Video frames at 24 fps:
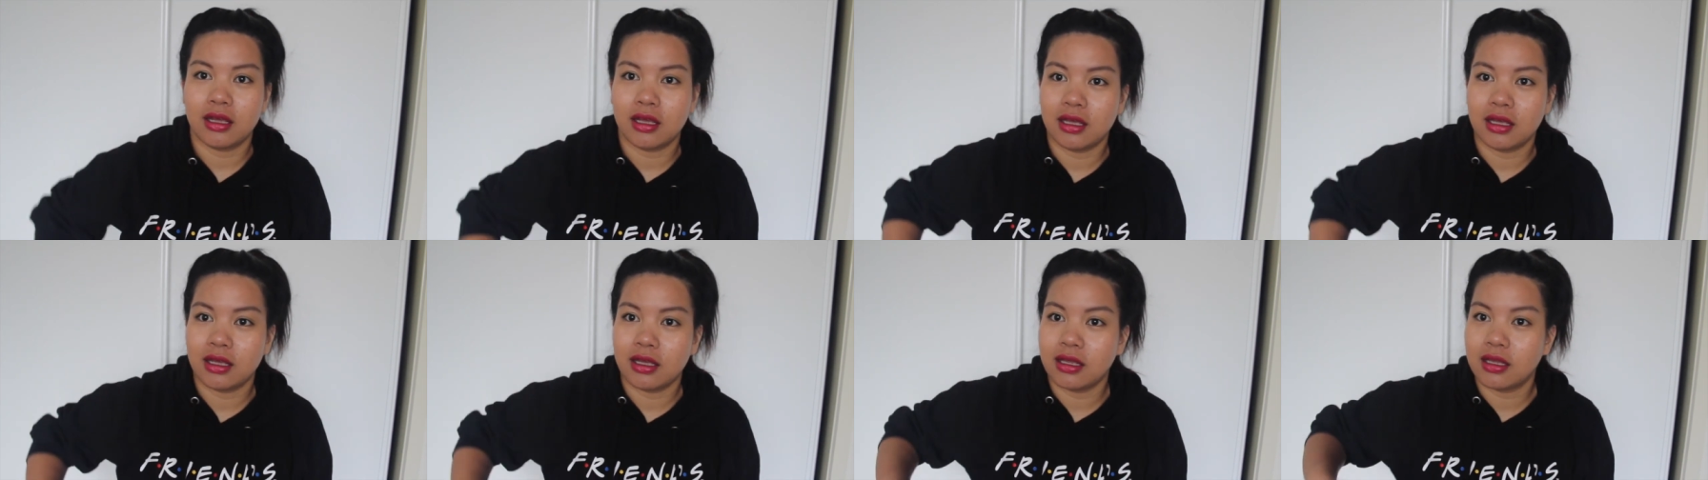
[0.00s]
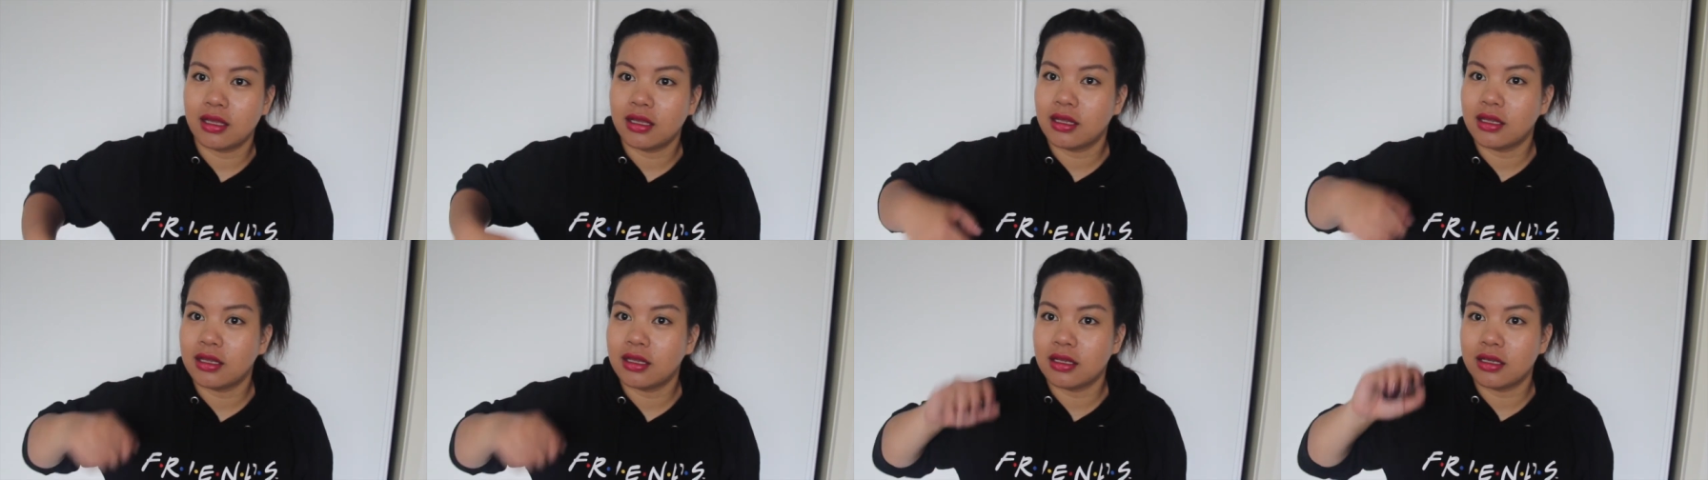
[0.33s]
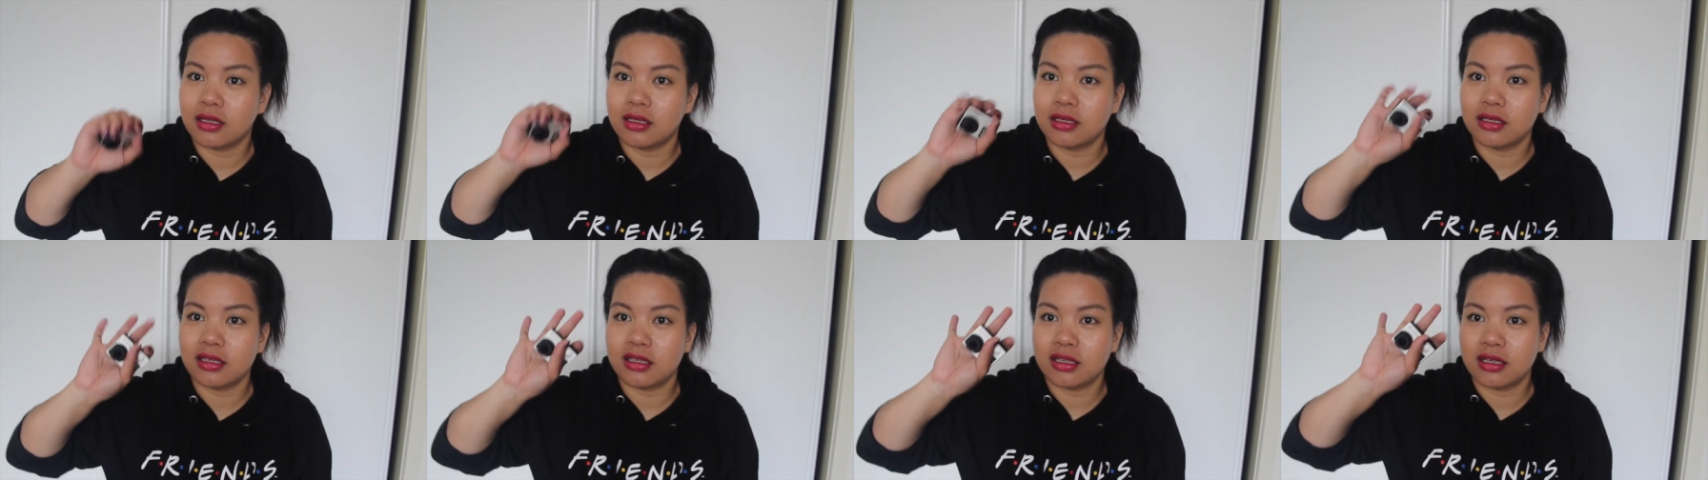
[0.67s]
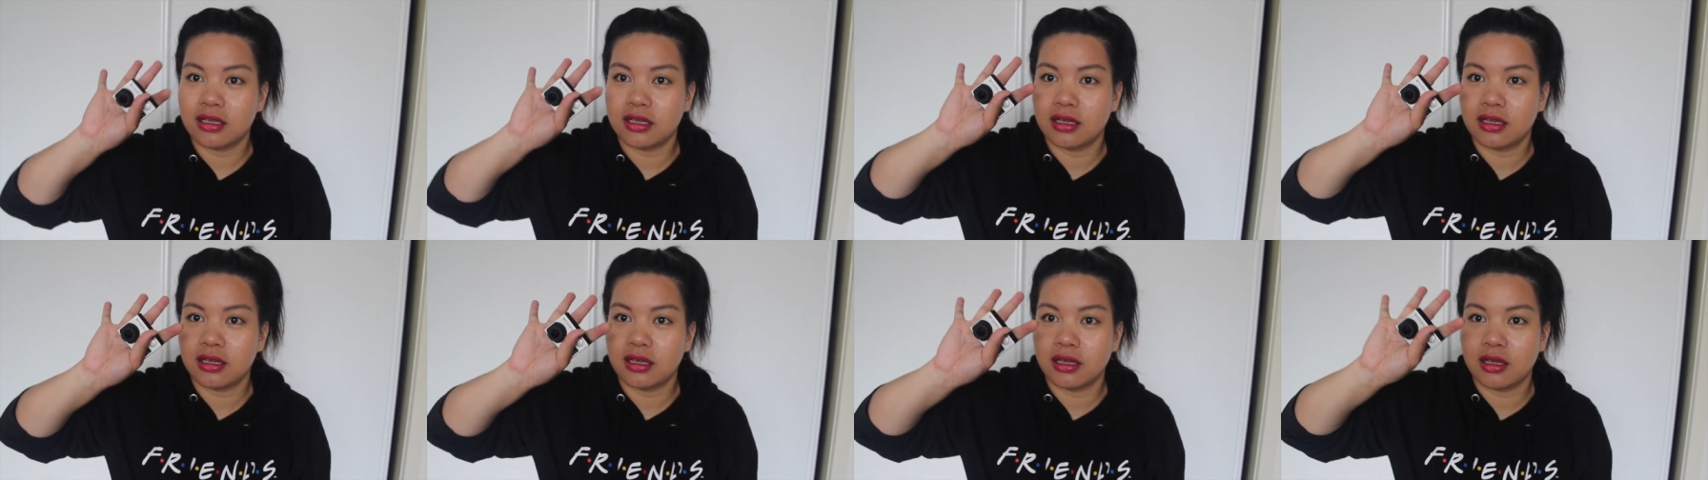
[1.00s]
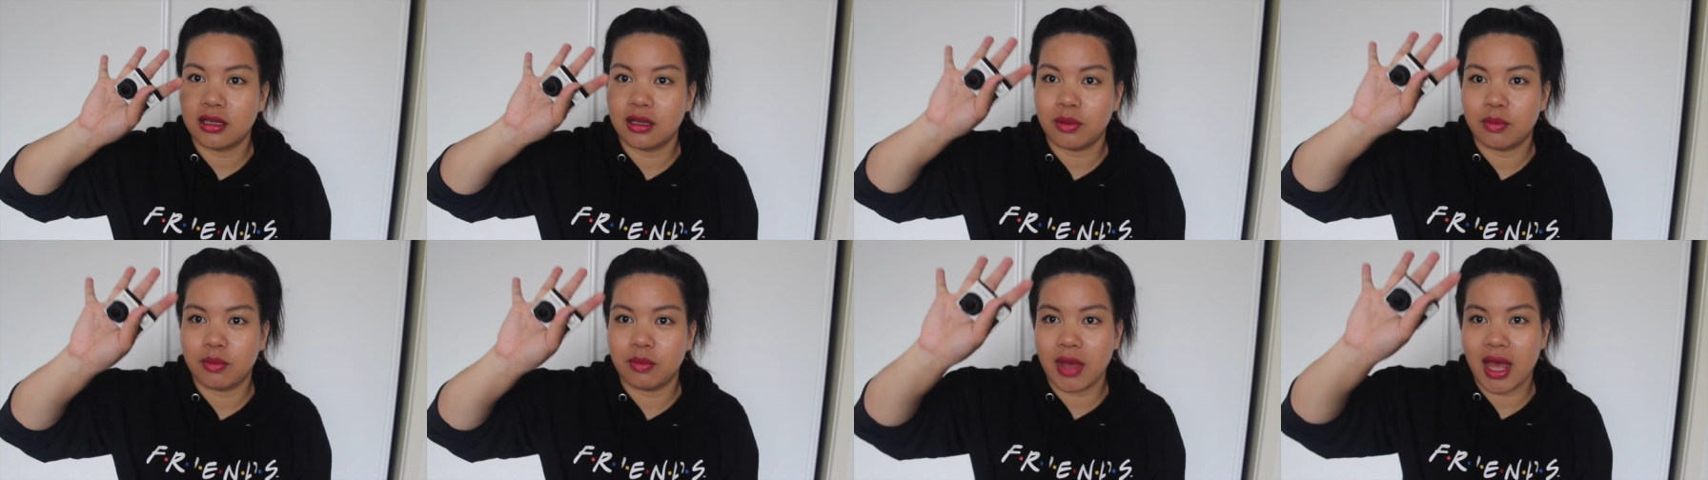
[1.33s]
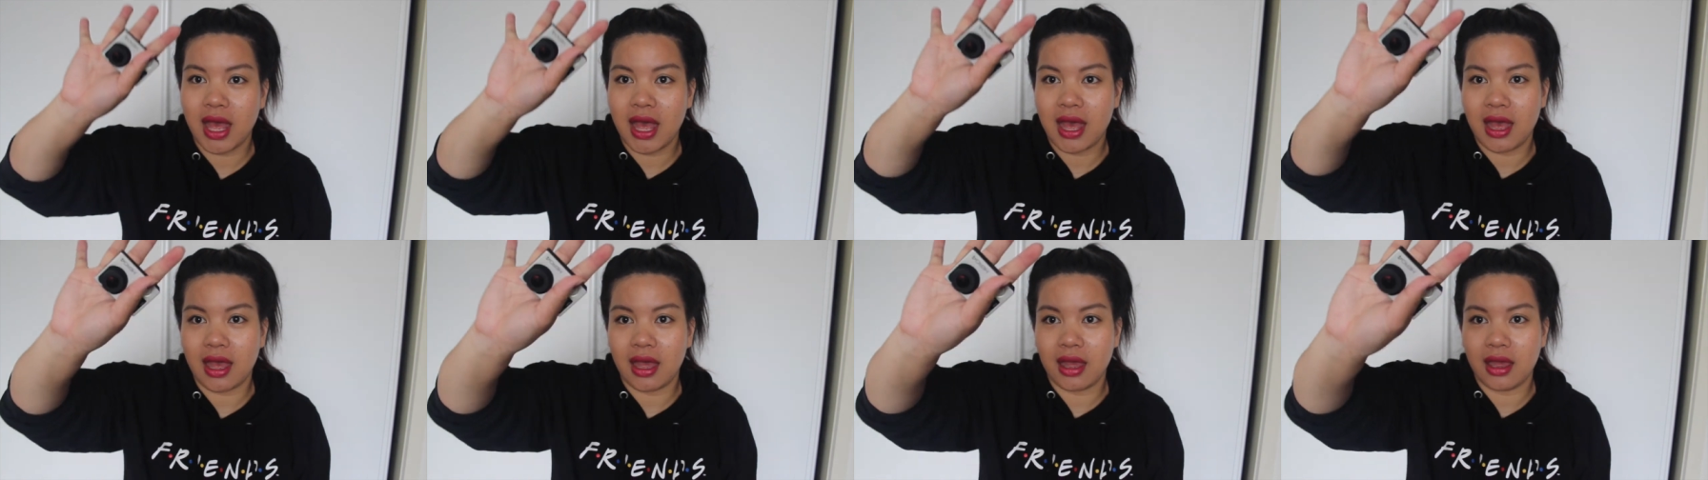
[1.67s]
And
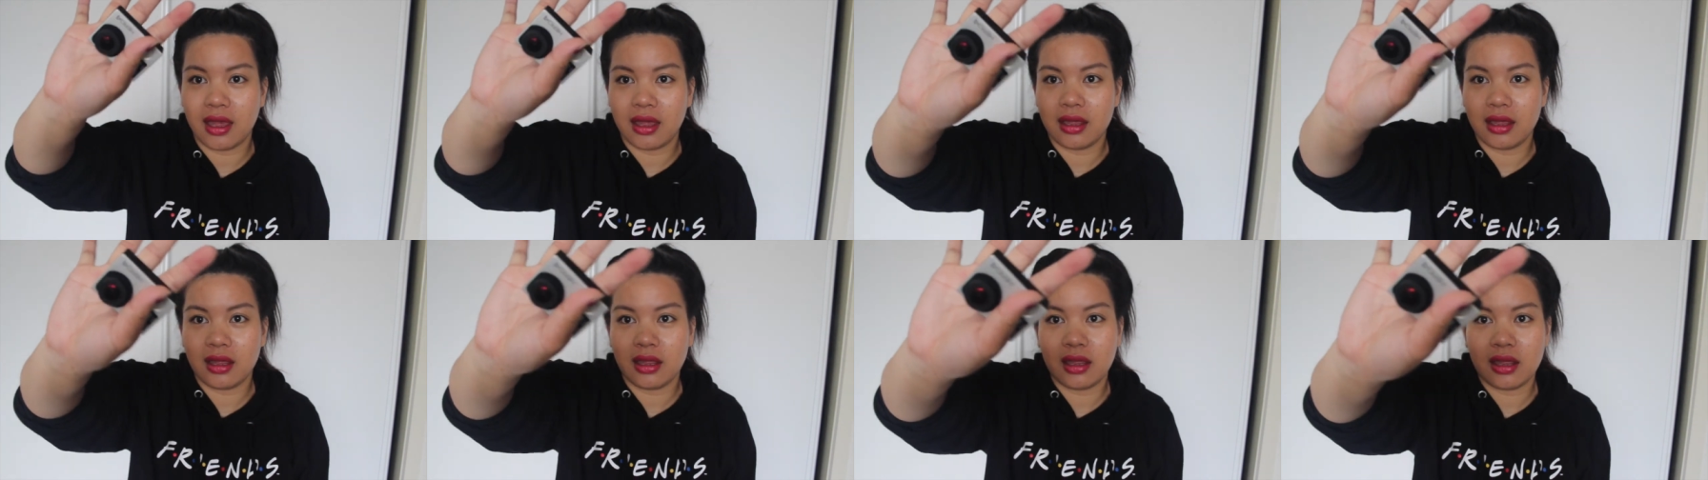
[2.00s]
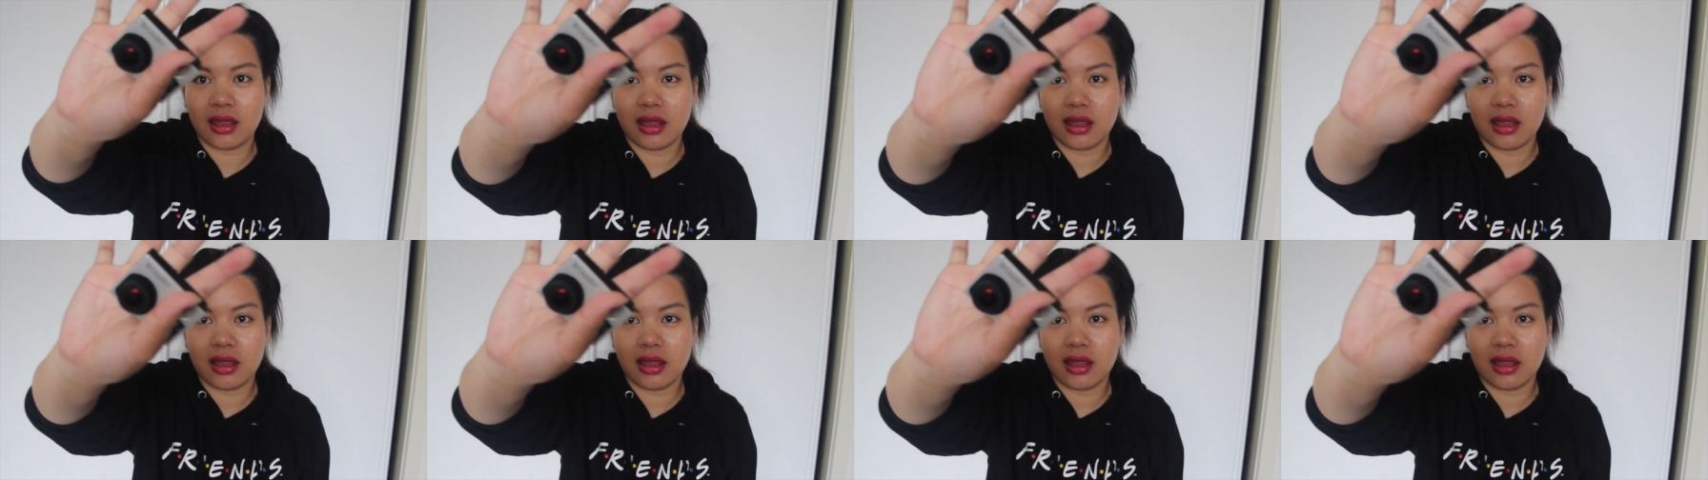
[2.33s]
Bye.